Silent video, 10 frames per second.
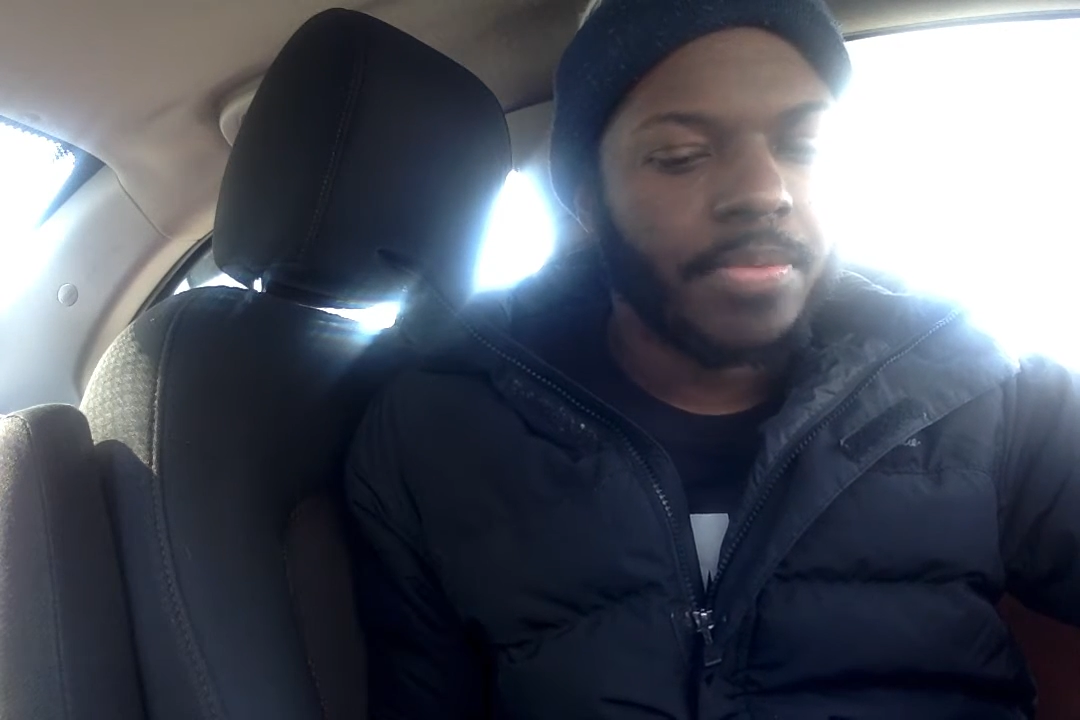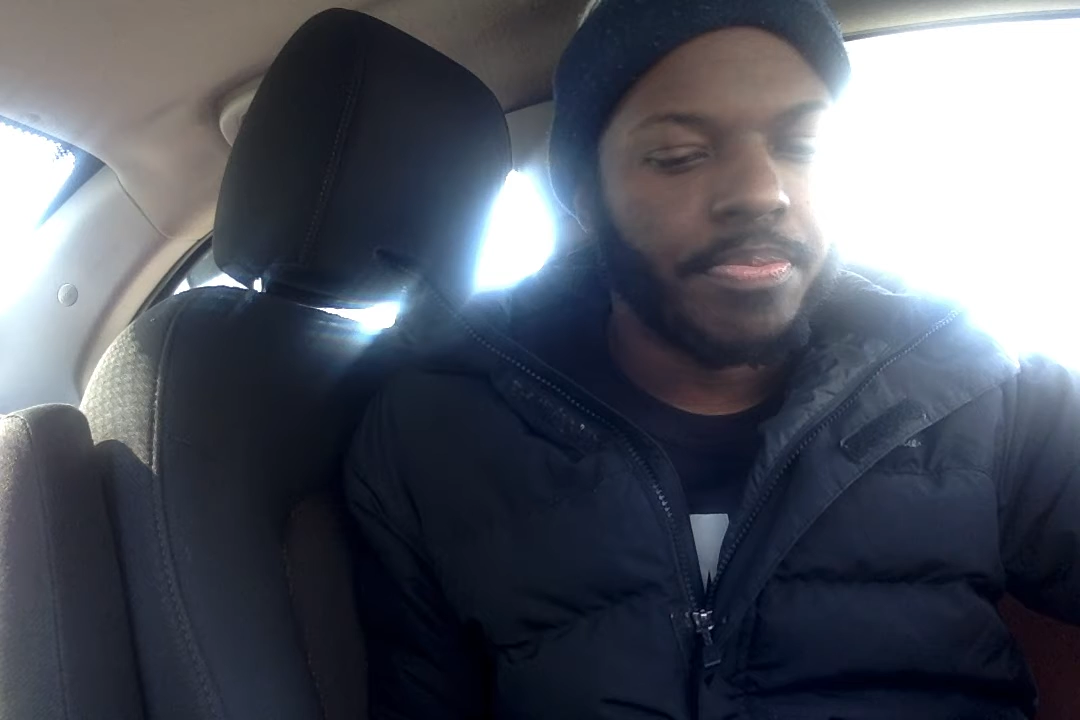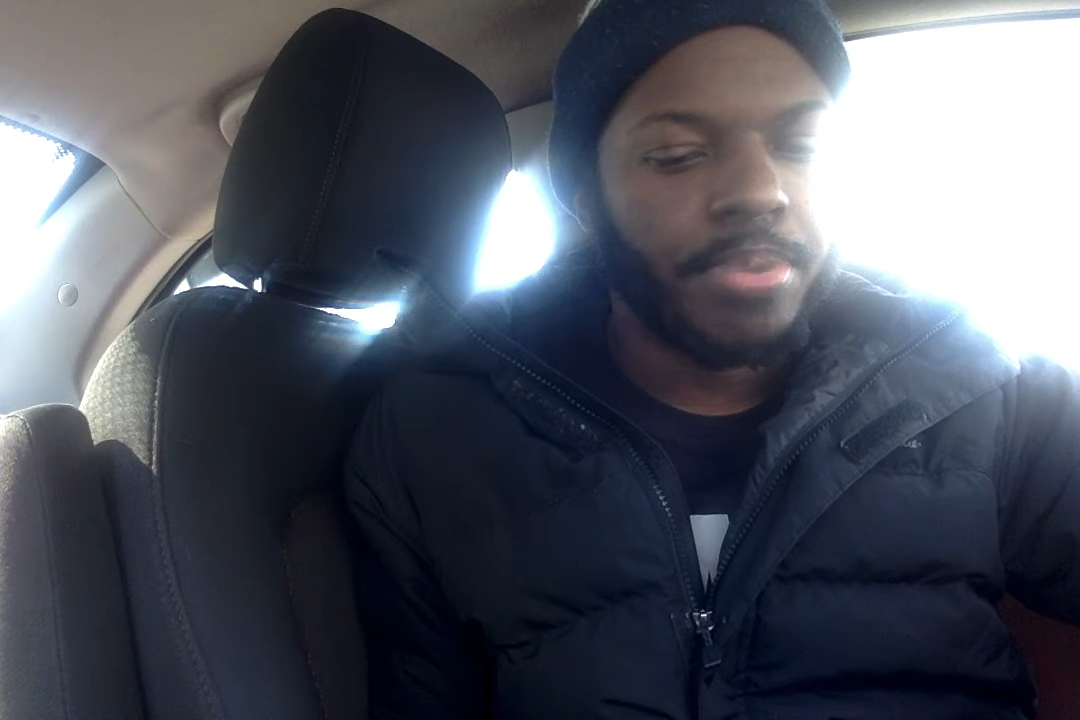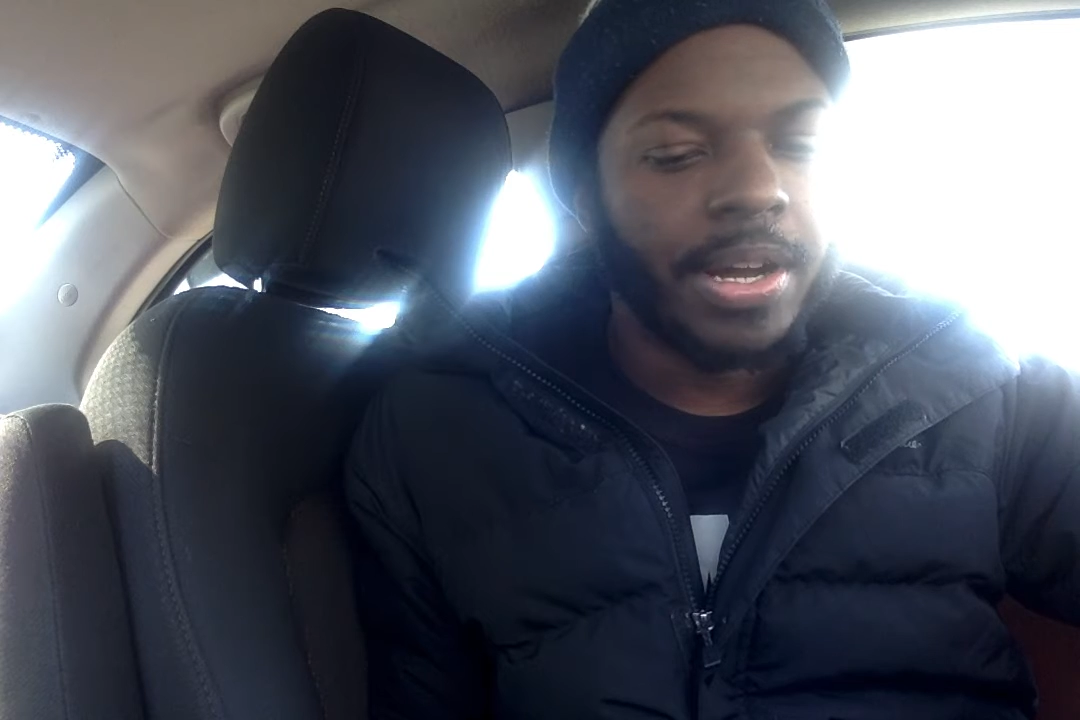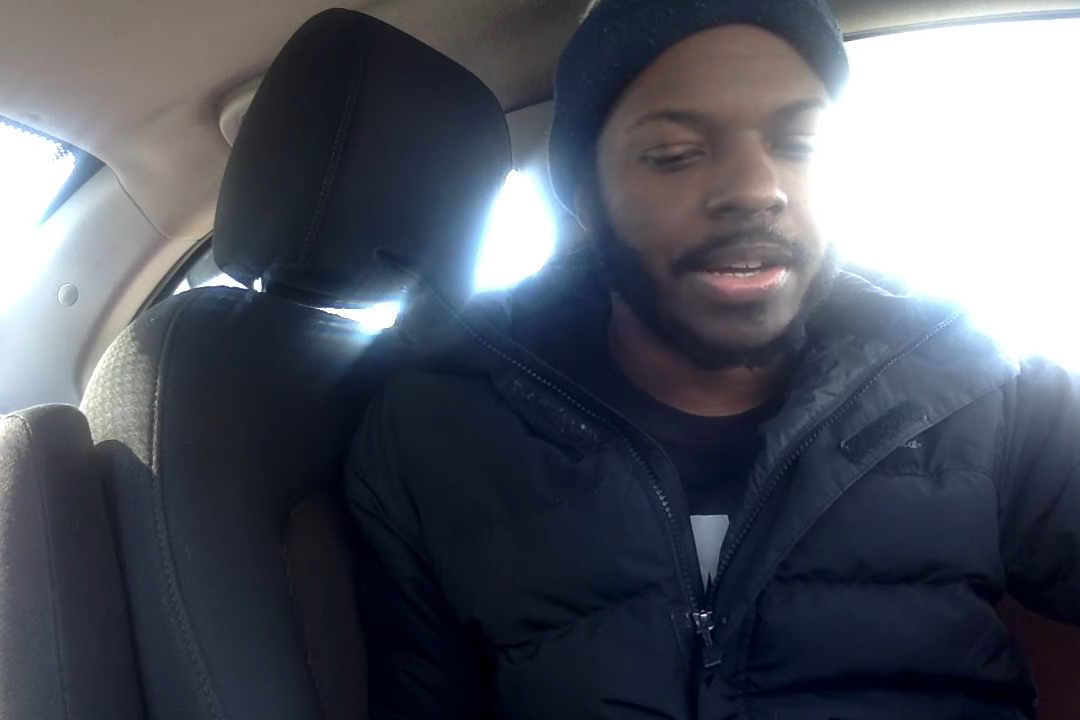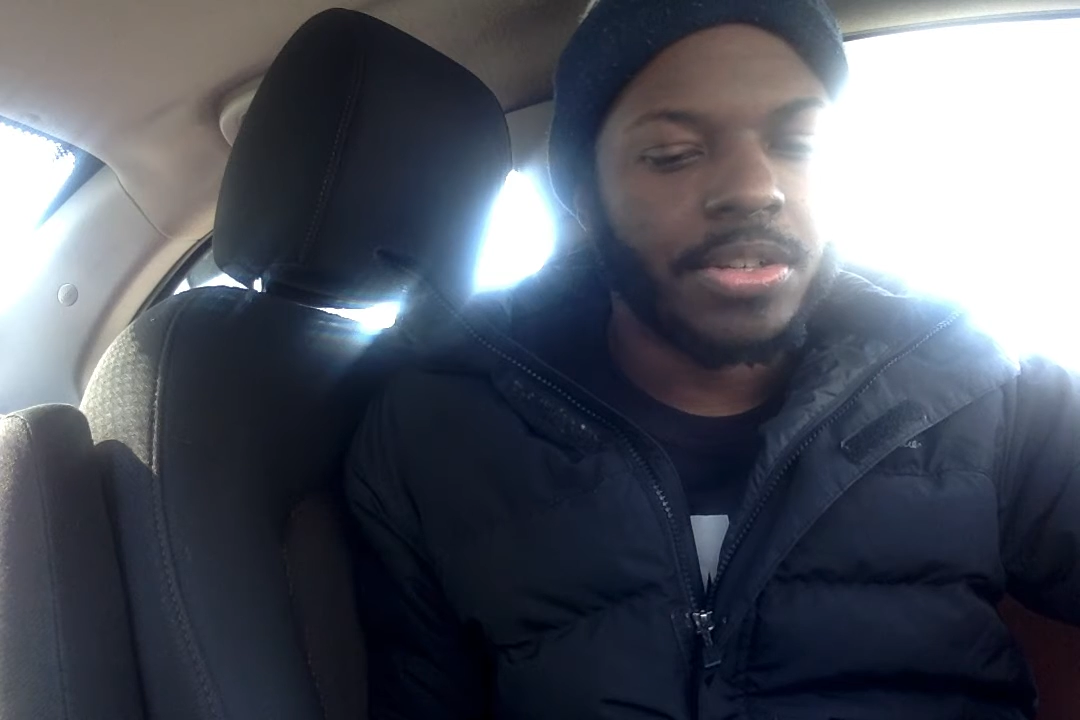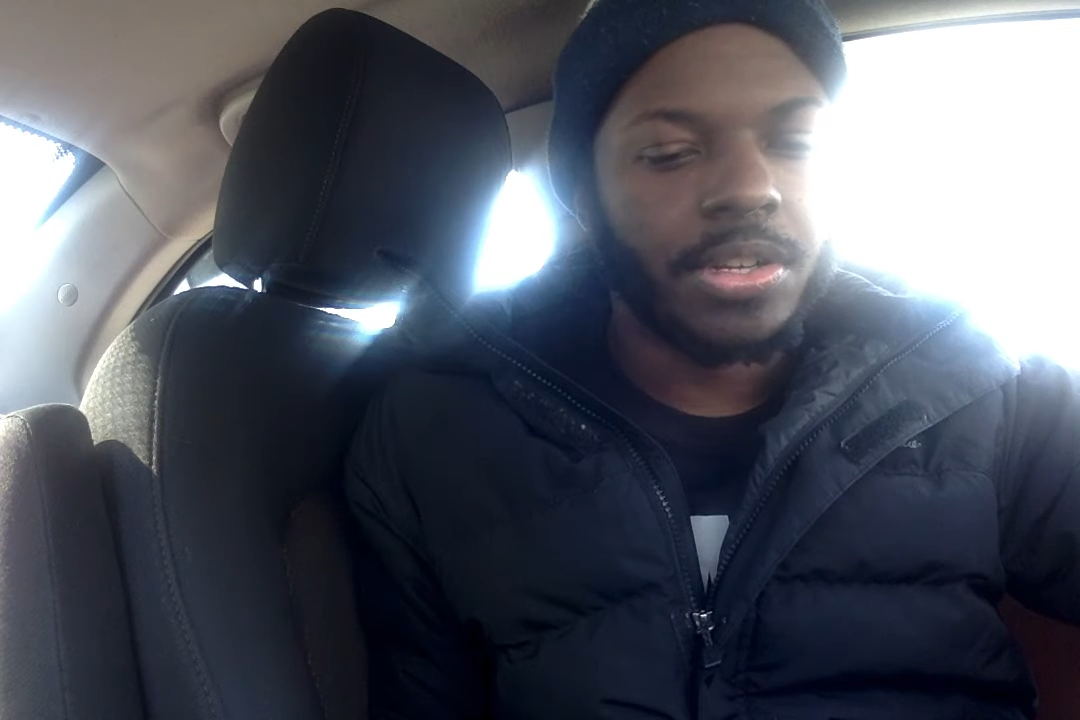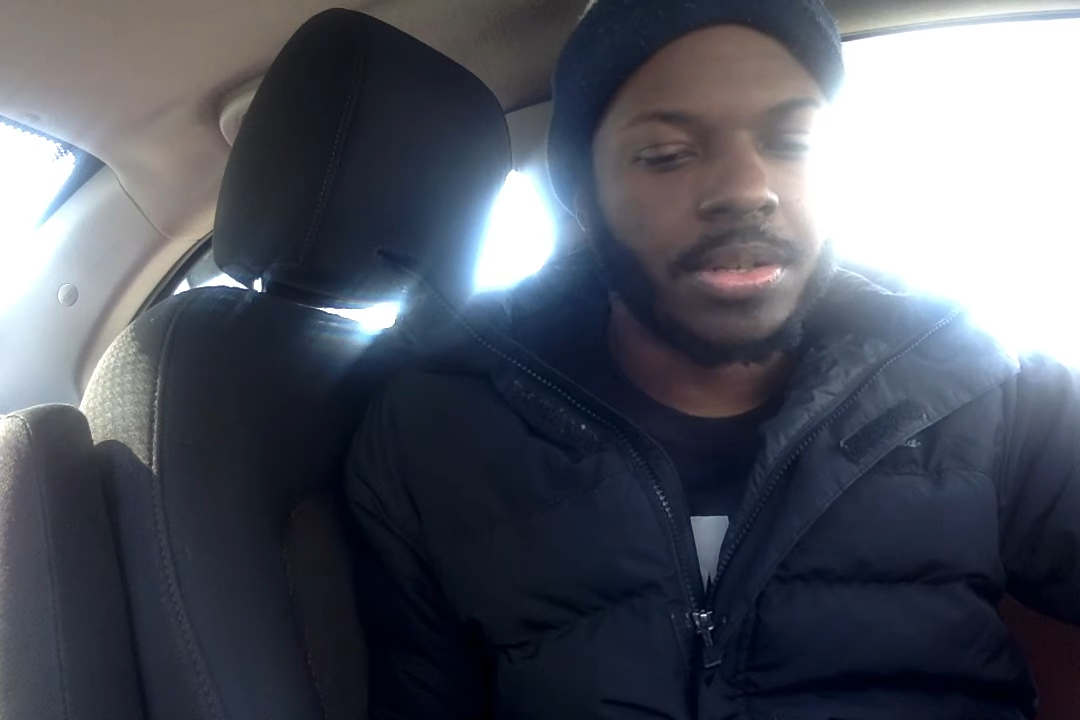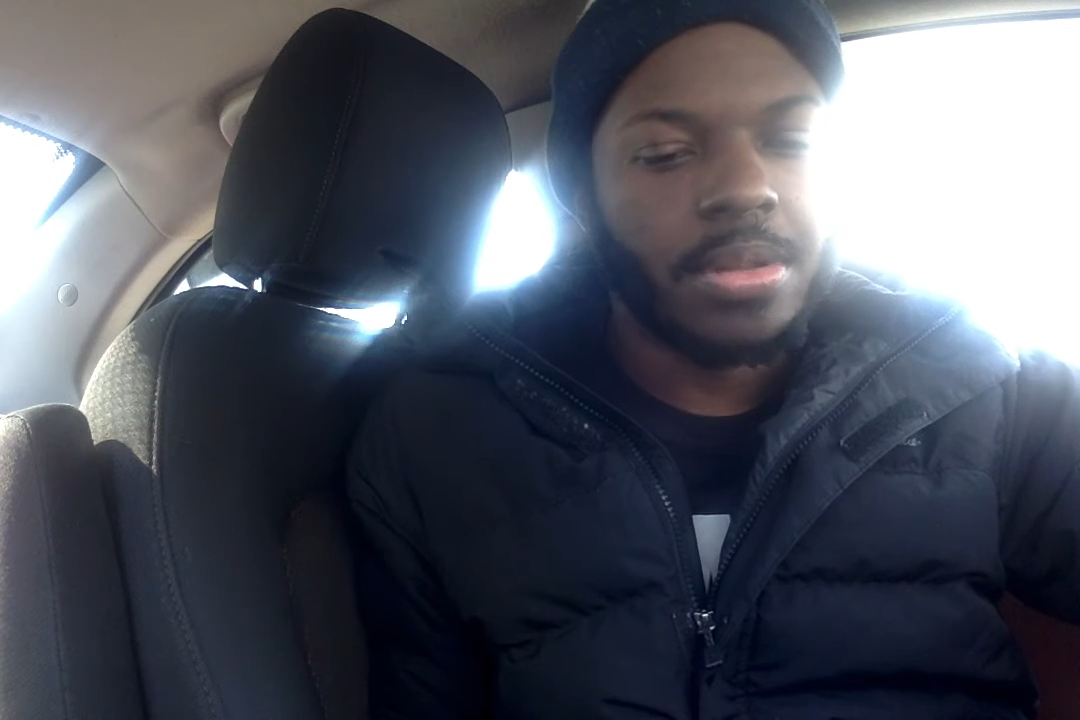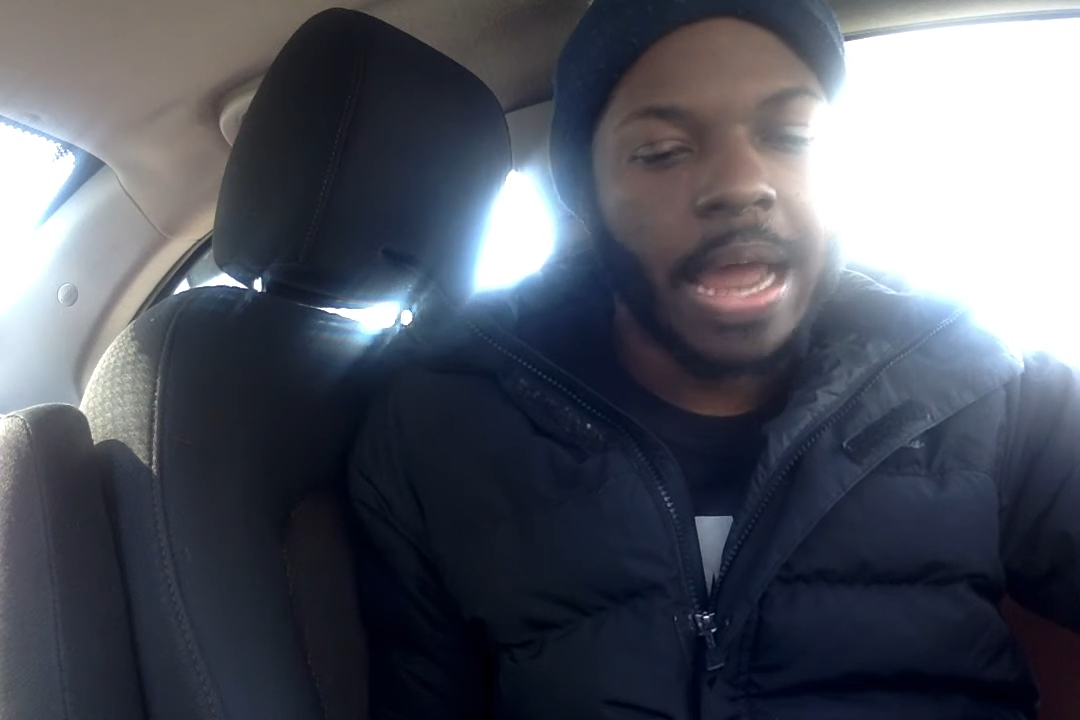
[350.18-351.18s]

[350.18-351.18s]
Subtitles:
but just